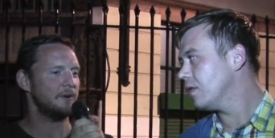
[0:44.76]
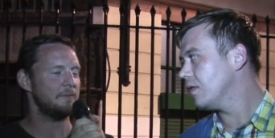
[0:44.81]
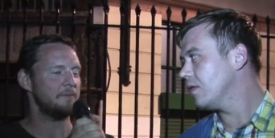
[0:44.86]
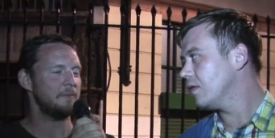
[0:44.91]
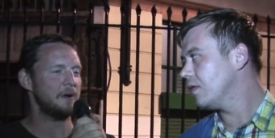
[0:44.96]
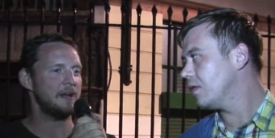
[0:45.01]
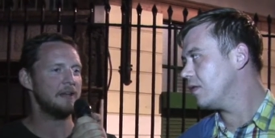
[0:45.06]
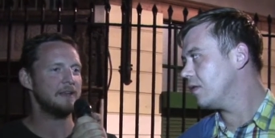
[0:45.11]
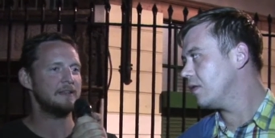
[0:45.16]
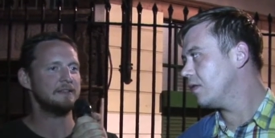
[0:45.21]

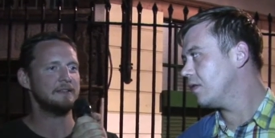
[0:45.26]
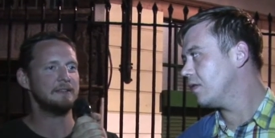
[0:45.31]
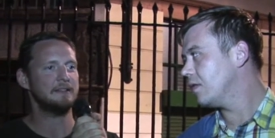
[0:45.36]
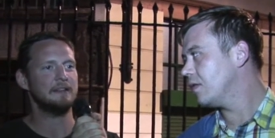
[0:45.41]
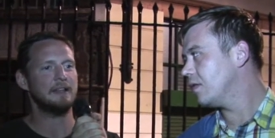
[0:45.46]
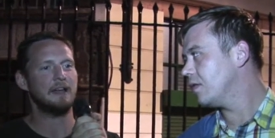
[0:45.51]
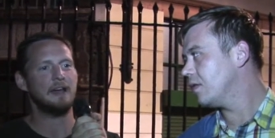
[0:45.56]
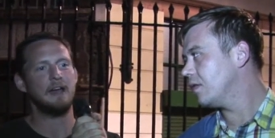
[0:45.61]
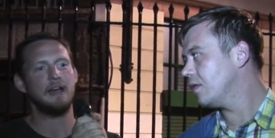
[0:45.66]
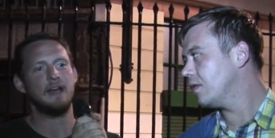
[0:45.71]
Speaker 1: amazing
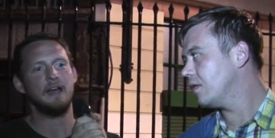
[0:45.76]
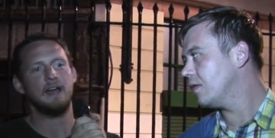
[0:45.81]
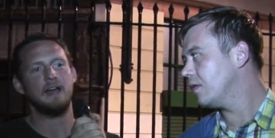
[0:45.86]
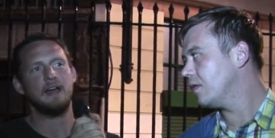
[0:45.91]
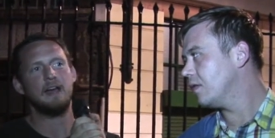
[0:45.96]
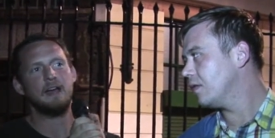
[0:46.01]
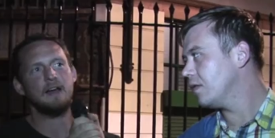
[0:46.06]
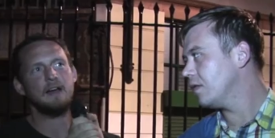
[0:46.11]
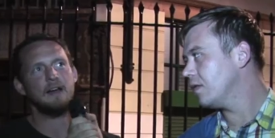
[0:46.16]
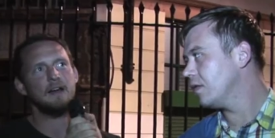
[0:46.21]
that
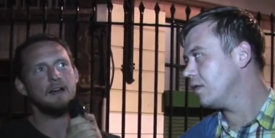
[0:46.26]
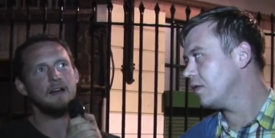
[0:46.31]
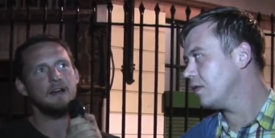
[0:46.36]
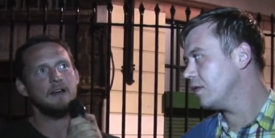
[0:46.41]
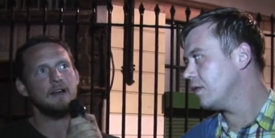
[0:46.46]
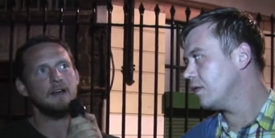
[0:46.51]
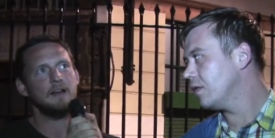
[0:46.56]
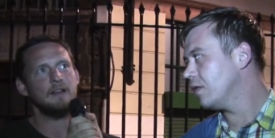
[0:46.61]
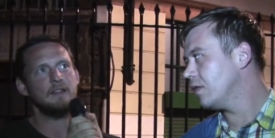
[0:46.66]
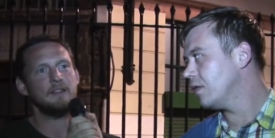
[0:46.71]

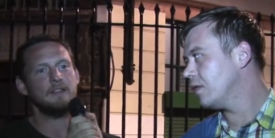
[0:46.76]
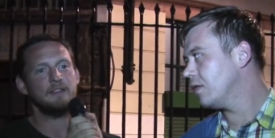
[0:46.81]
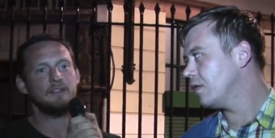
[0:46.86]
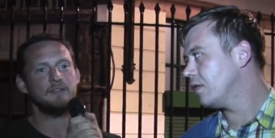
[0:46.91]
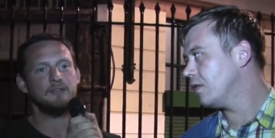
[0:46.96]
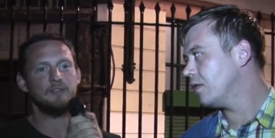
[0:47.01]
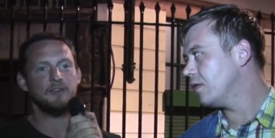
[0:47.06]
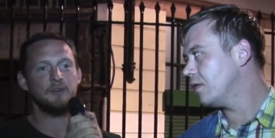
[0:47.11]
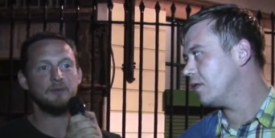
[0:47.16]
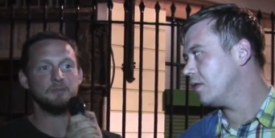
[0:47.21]
this
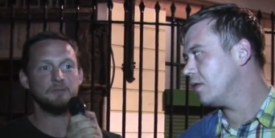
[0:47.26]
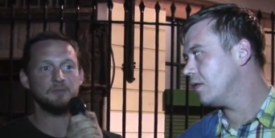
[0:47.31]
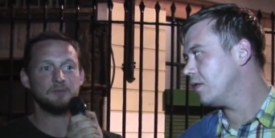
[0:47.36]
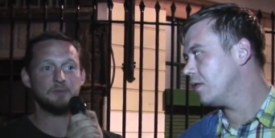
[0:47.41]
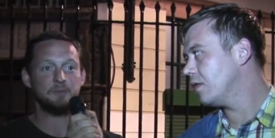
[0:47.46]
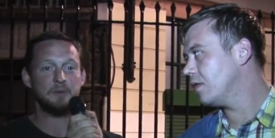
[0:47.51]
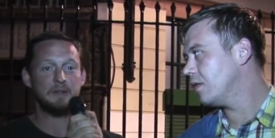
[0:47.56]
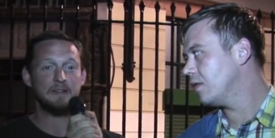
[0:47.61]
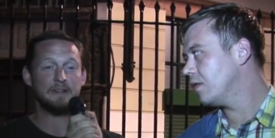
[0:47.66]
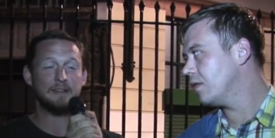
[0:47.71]
film's
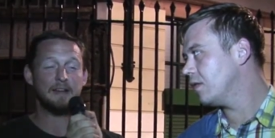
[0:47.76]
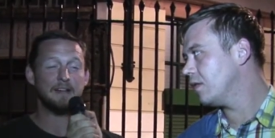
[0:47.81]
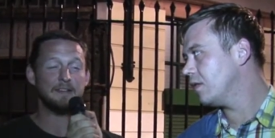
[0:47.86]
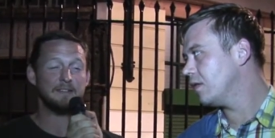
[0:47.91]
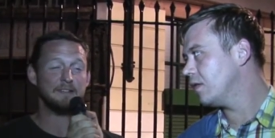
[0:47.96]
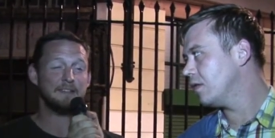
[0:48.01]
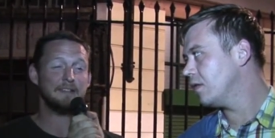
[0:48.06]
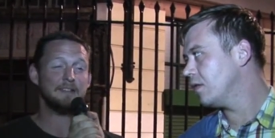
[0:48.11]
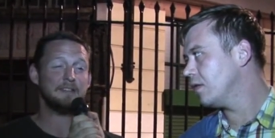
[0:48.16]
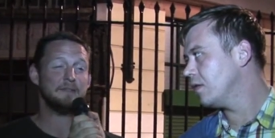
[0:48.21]
been done
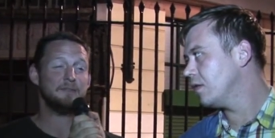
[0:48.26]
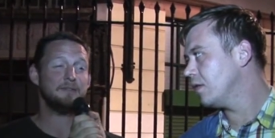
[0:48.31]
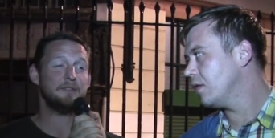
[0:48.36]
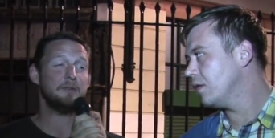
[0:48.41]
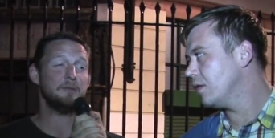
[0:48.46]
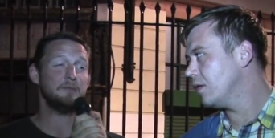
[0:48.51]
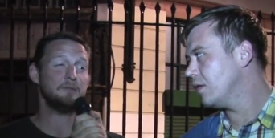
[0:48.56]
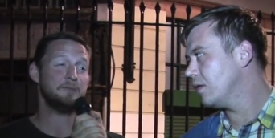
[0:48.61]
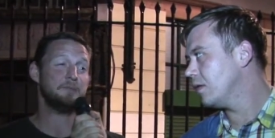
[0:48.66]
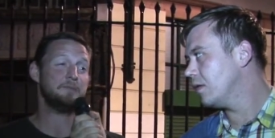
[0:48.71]
because the
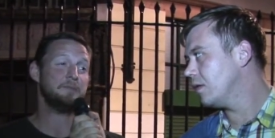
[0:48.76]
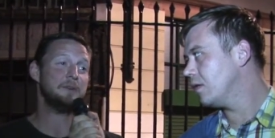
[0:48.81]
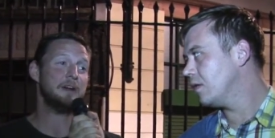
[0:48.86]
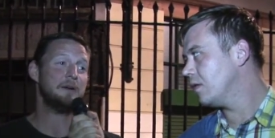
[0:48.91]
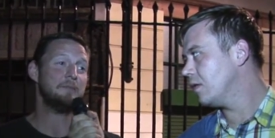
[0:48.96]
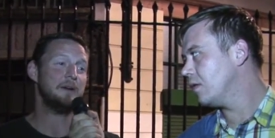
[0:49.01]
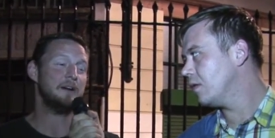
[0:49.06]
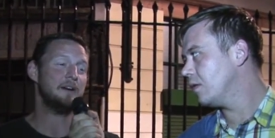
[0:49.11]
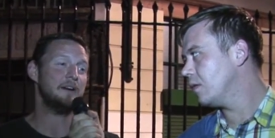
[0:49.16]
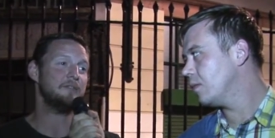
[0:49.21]
film's
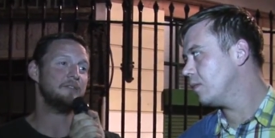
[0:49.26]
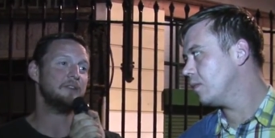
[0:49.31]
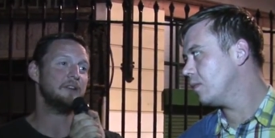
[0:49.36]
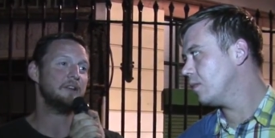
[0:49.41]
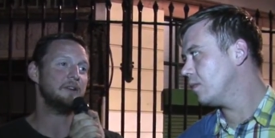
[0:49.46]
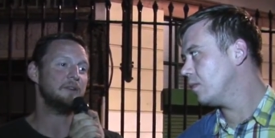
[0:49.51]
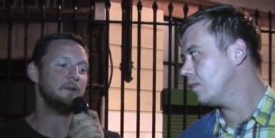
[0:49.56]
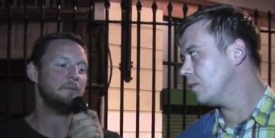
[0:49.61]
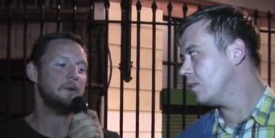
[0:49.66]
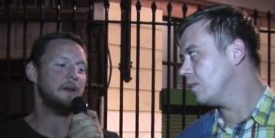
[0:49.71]
come out, I think, a
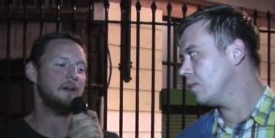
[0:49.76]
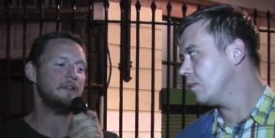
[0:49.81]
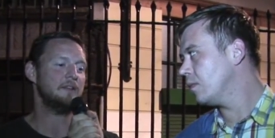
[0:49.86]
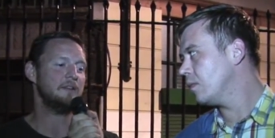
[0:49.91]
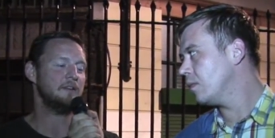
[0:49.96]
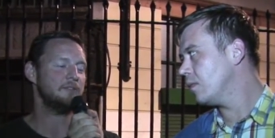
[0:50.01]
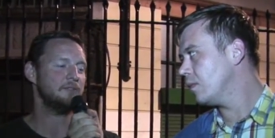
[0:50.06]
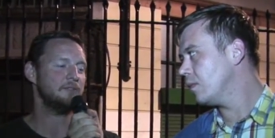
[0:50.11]
lot better than I